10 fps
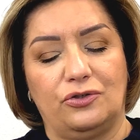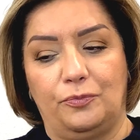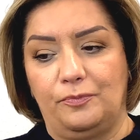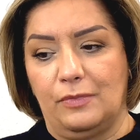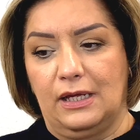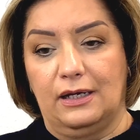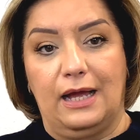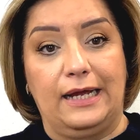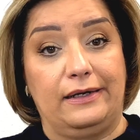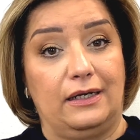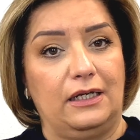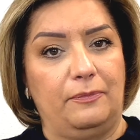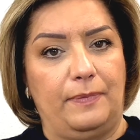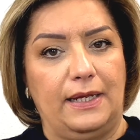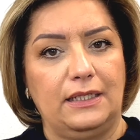or acrylic
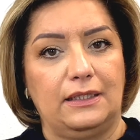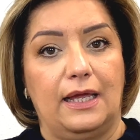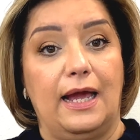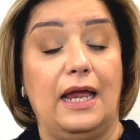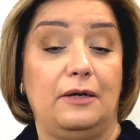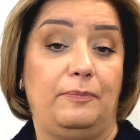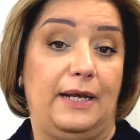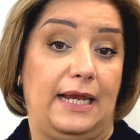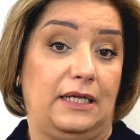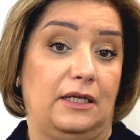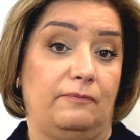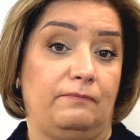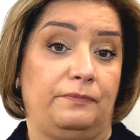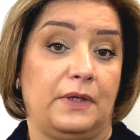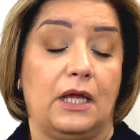paint and play.
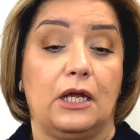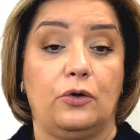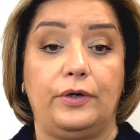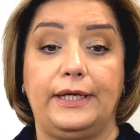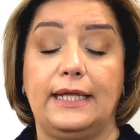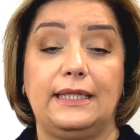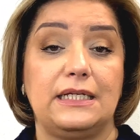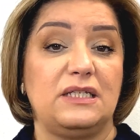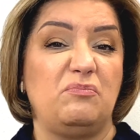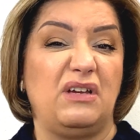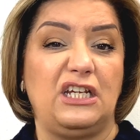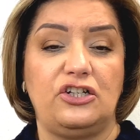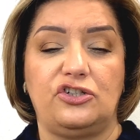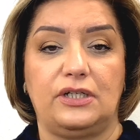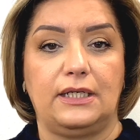Create as many
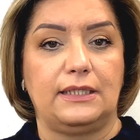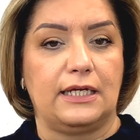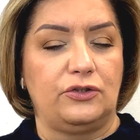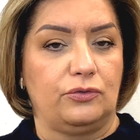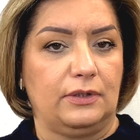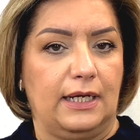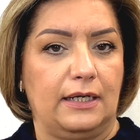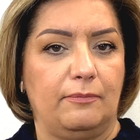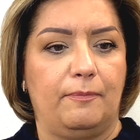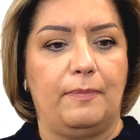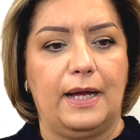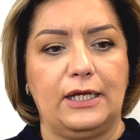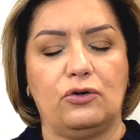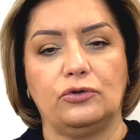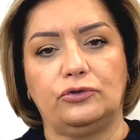shades as you can by
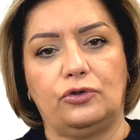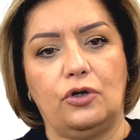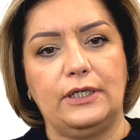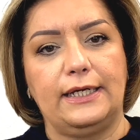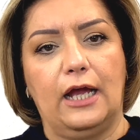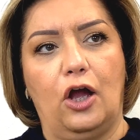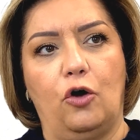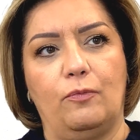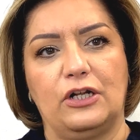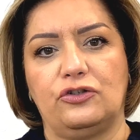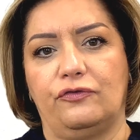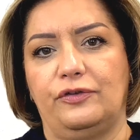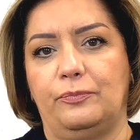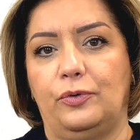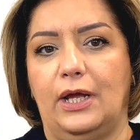controlling how much of a
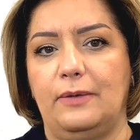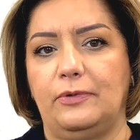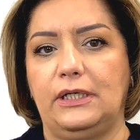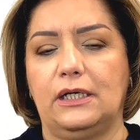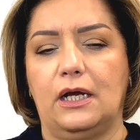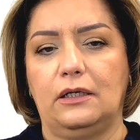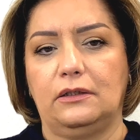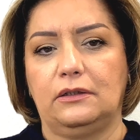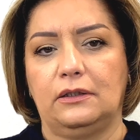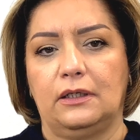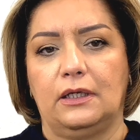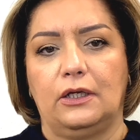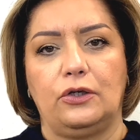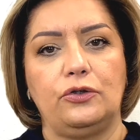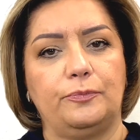primary color
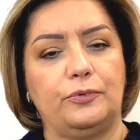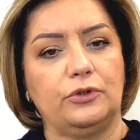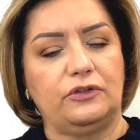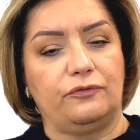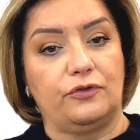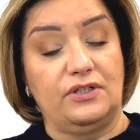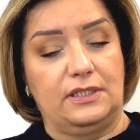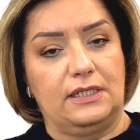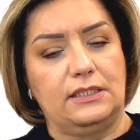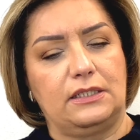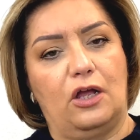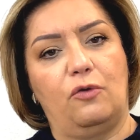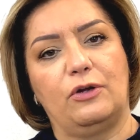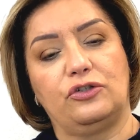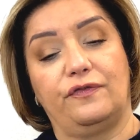you put versus how
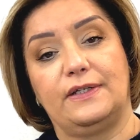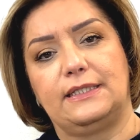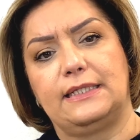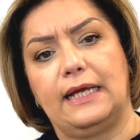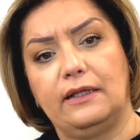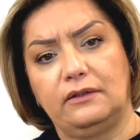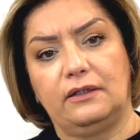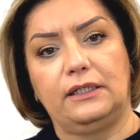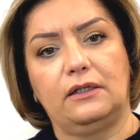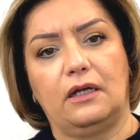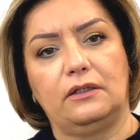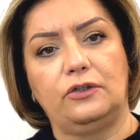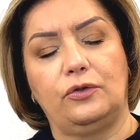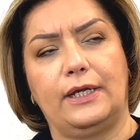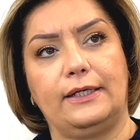much of a secondary color.
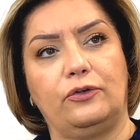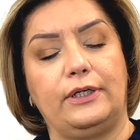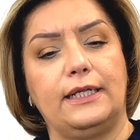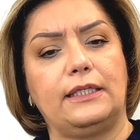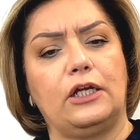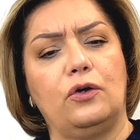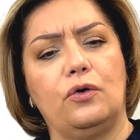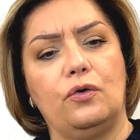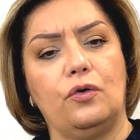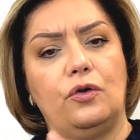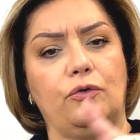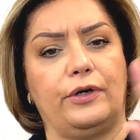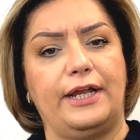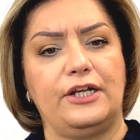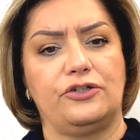You can create a whole
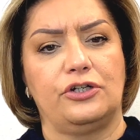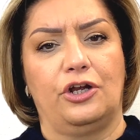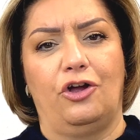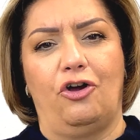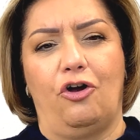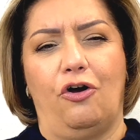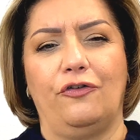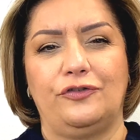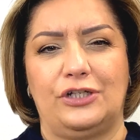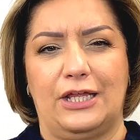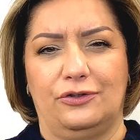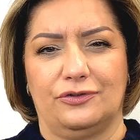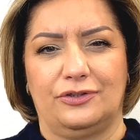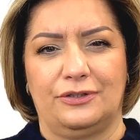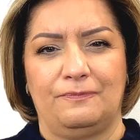range of
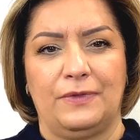shadows.